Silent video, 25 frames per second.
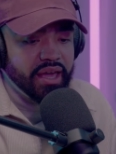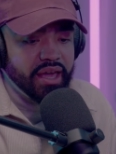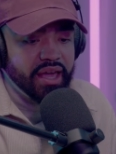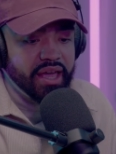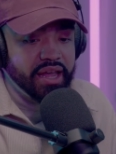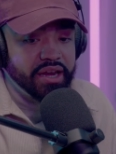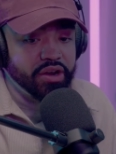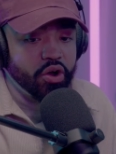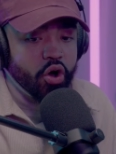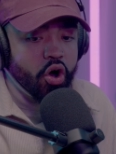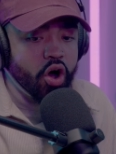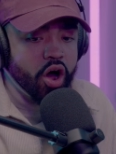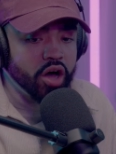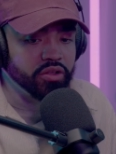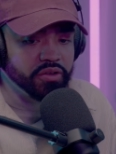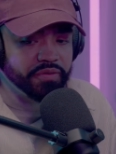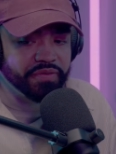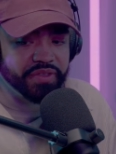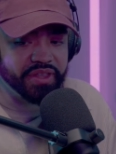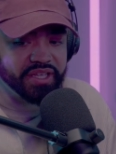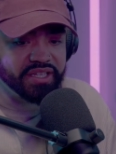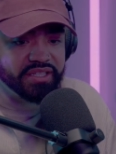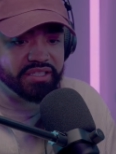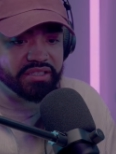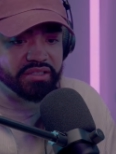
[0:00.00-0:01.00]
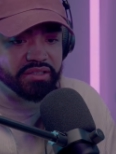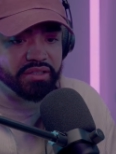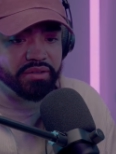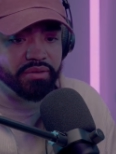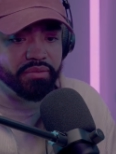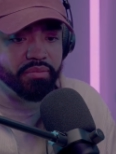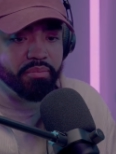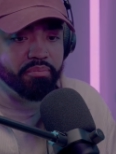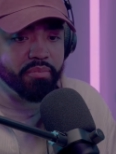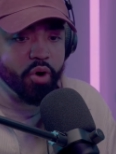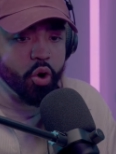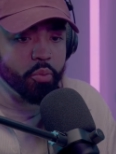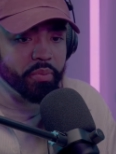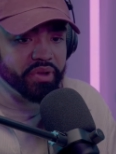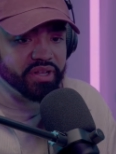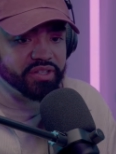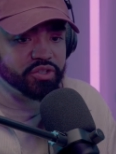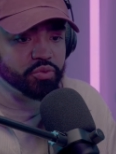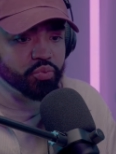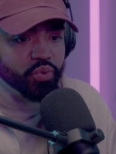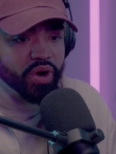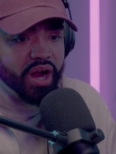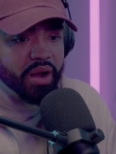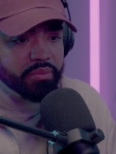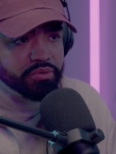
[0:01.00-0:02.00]
in all of these
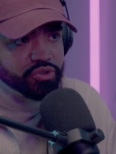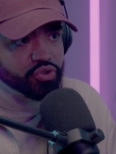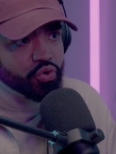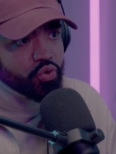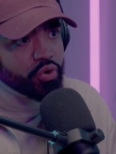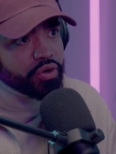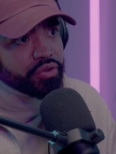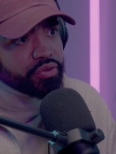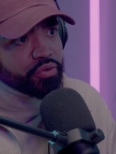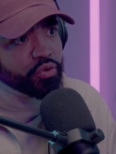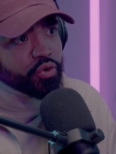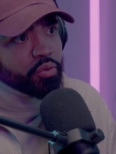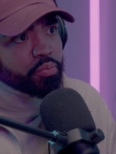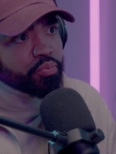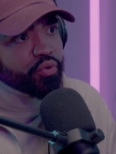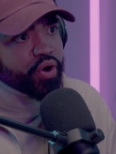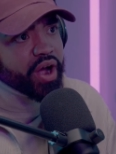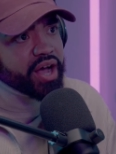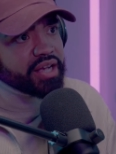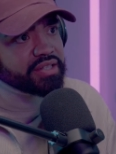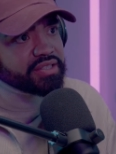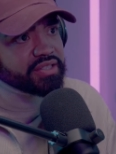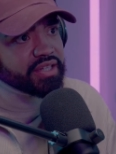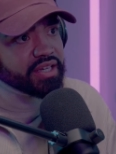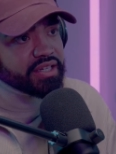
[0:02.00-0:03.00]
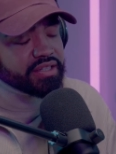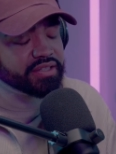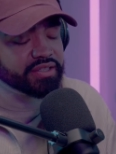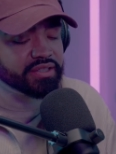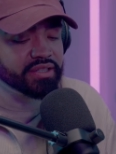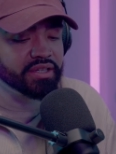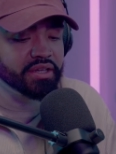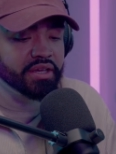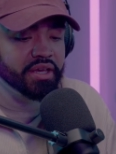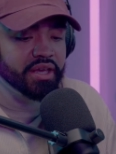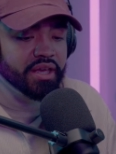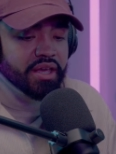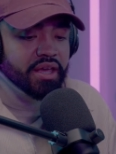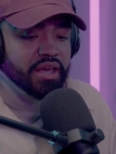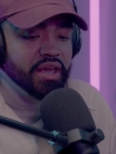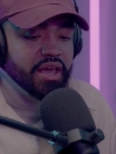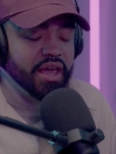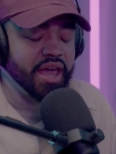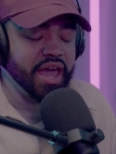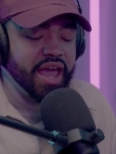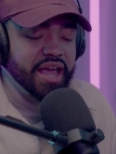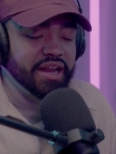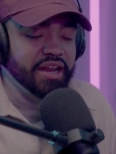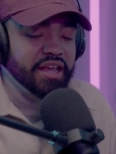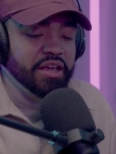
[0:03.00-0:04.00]
moments where I was going through a process,
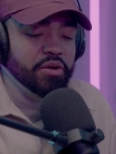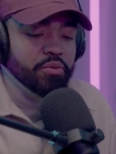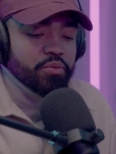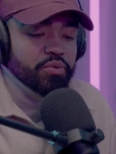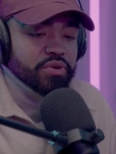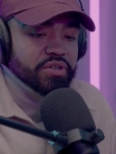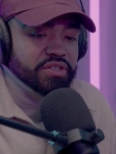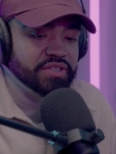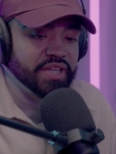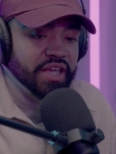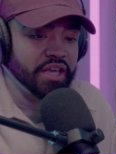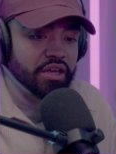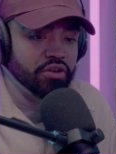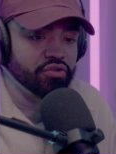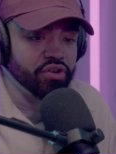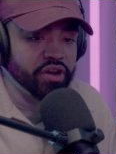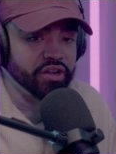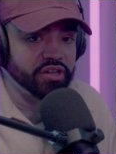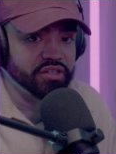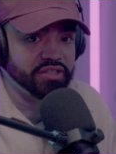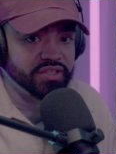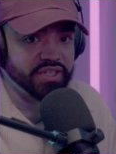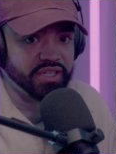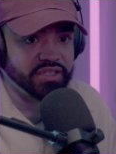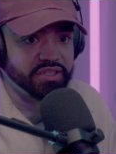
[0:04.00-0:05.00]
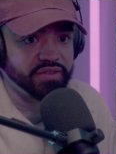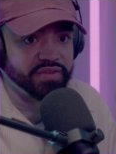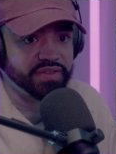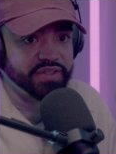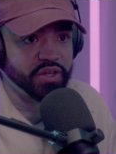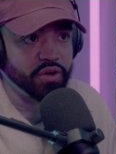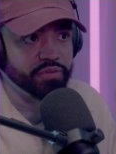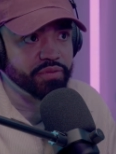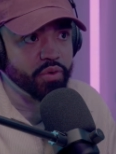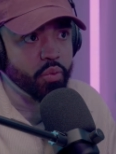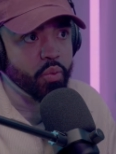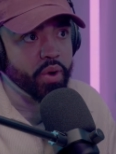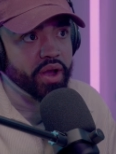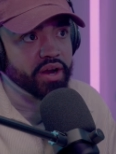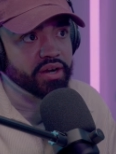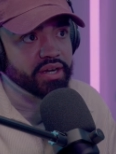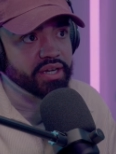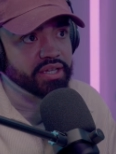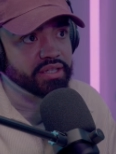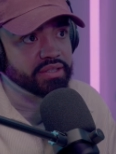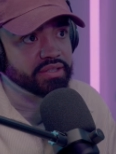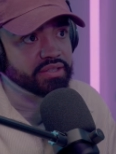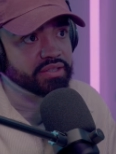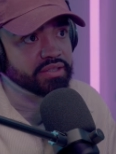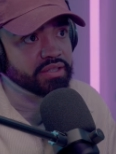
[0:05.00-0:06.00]
and it was a greater sense of
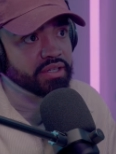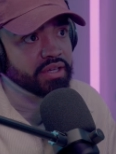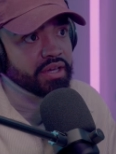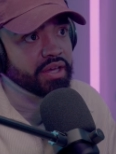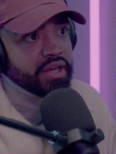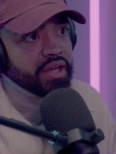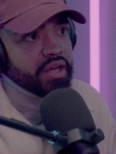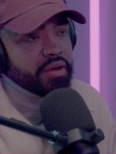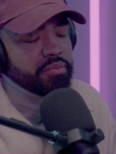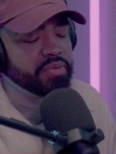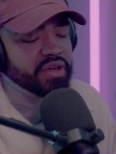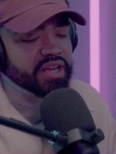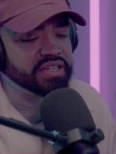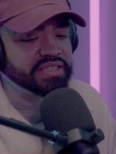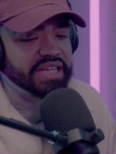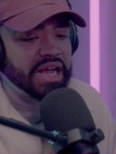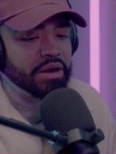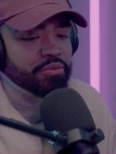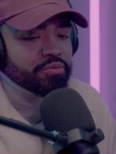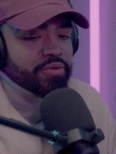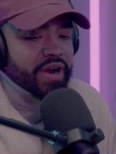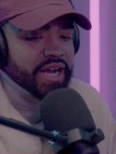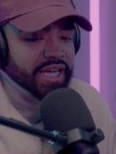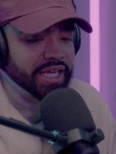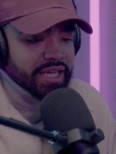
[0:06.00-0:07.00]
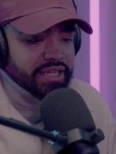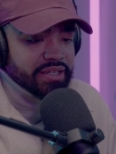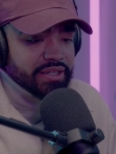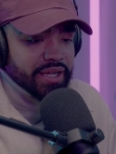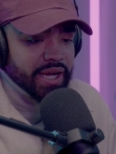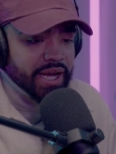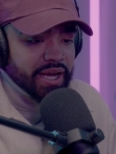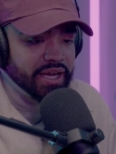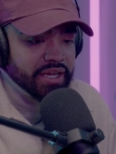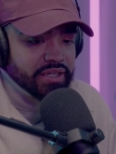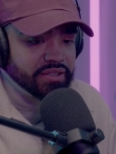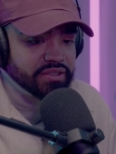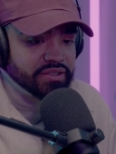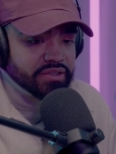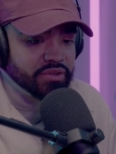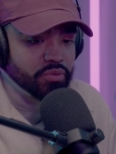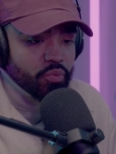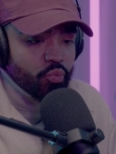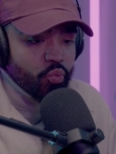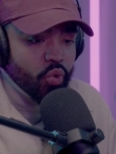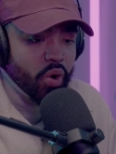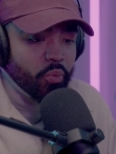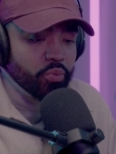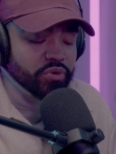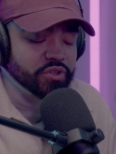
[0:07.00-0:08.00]
self-awareness, because I recognized
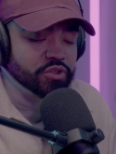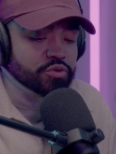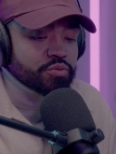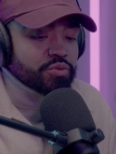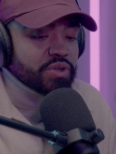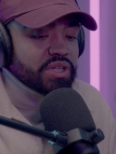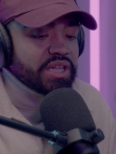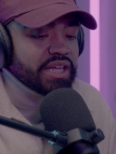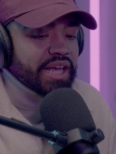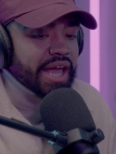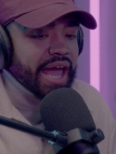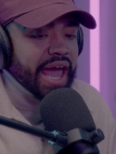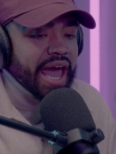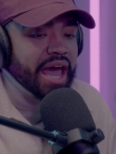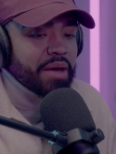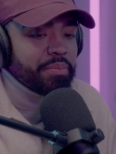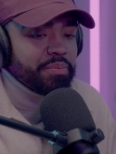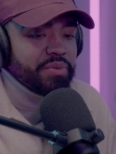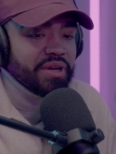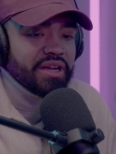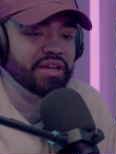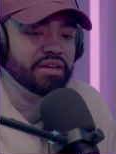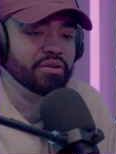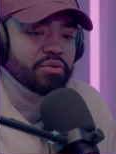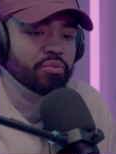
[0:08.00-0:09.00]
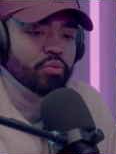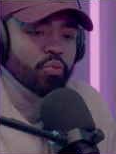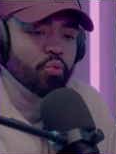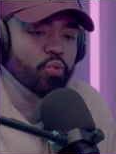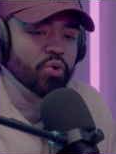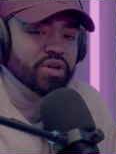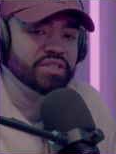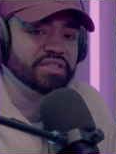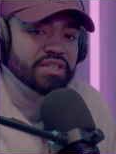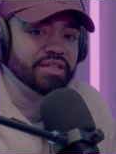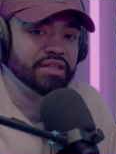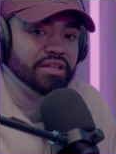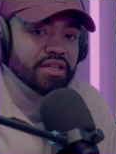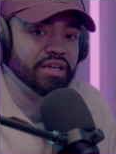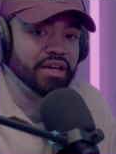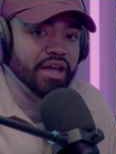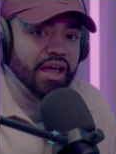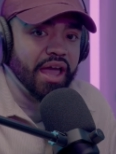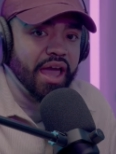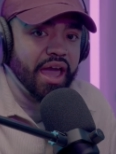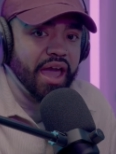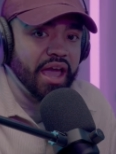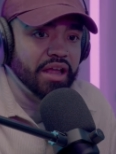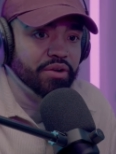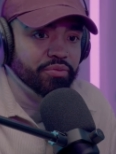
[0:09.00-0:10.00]
what was really happening wasn't the
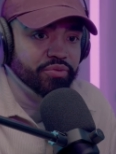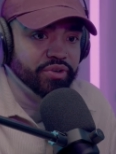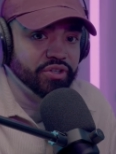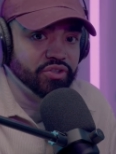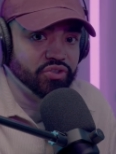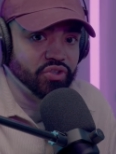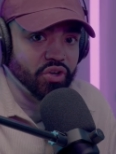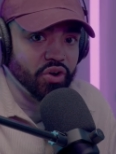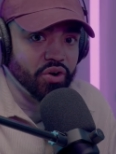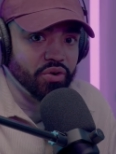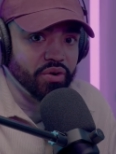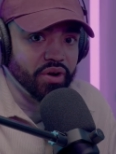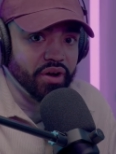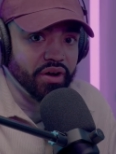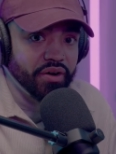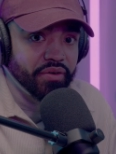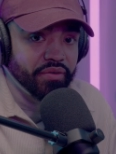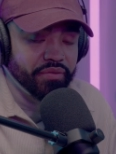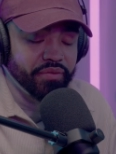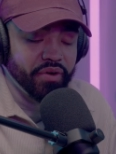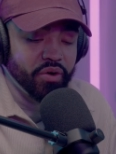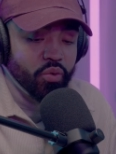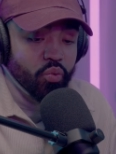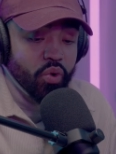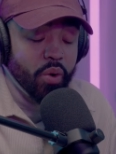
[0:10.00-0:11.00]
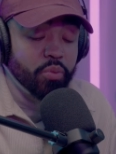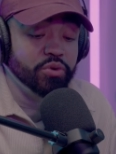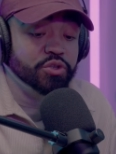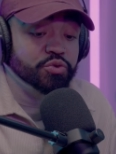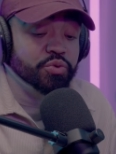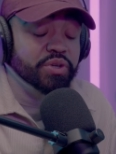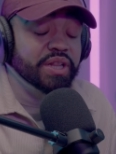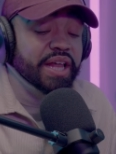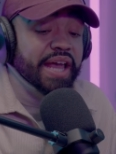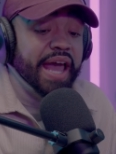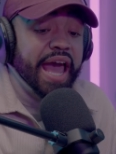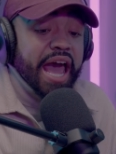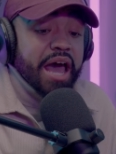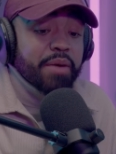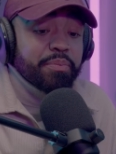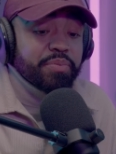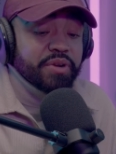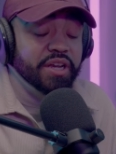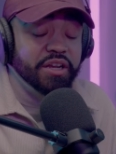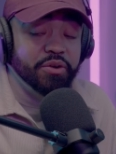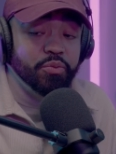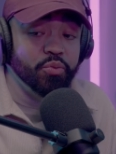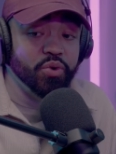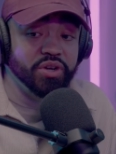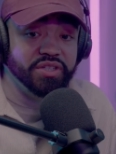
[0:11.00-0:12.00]
end result of what was really
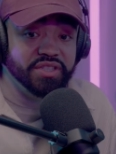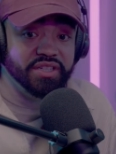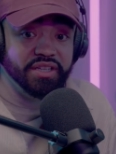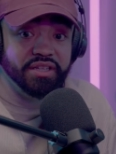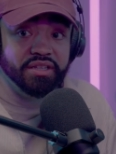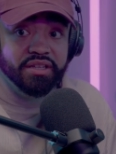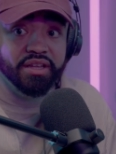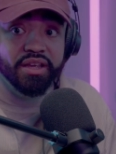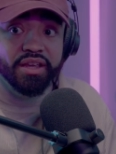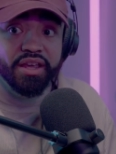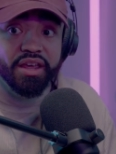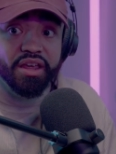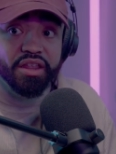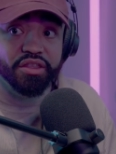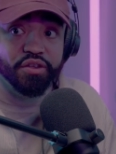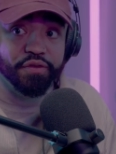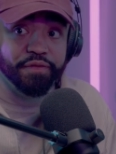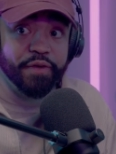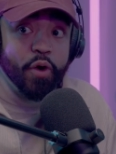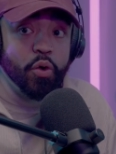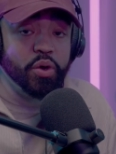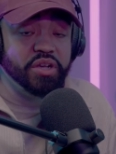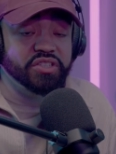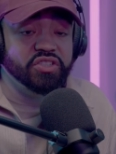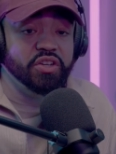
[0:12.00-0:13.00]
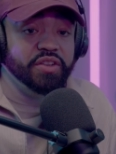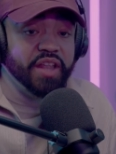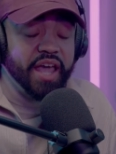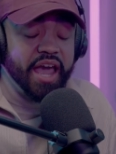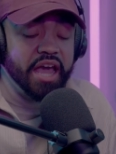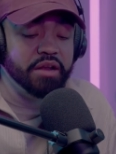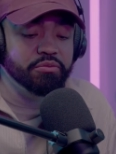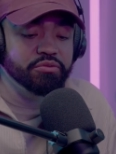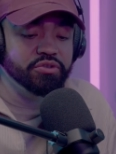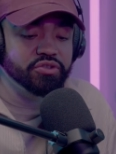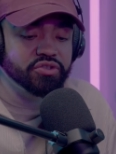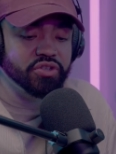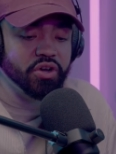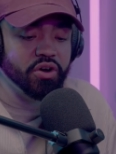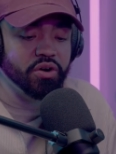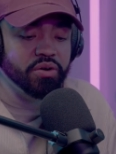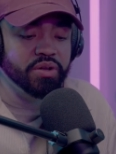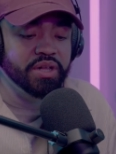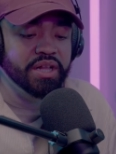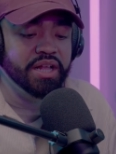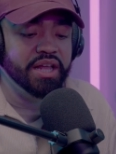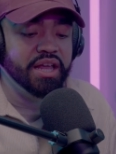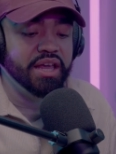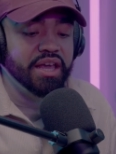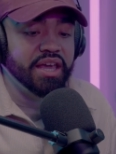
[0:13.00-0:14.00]
happening, wasn't the focus on the end
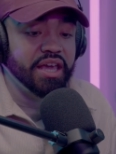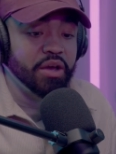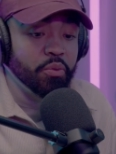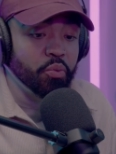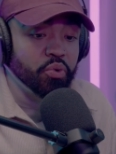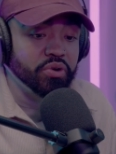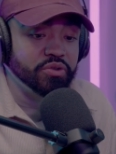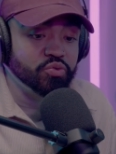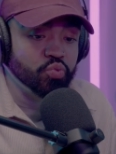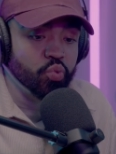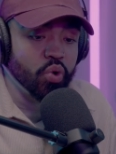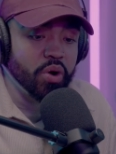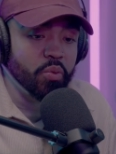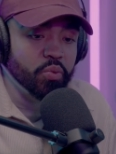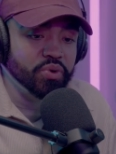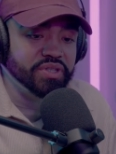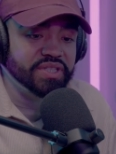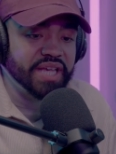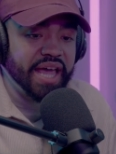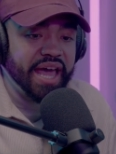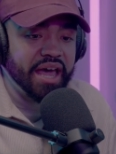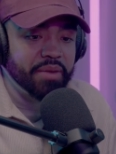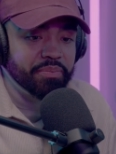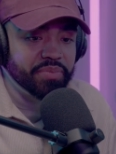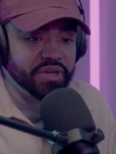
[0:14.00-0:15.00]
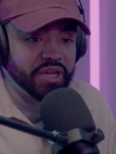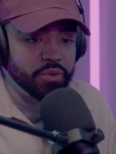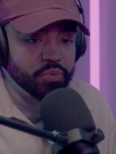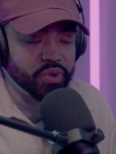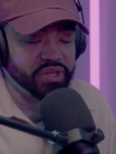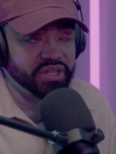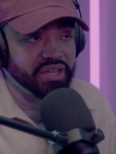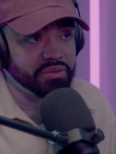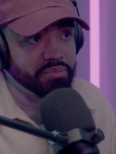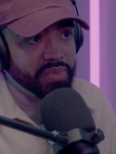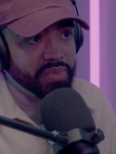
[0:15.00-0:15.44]
result. It was what was happening within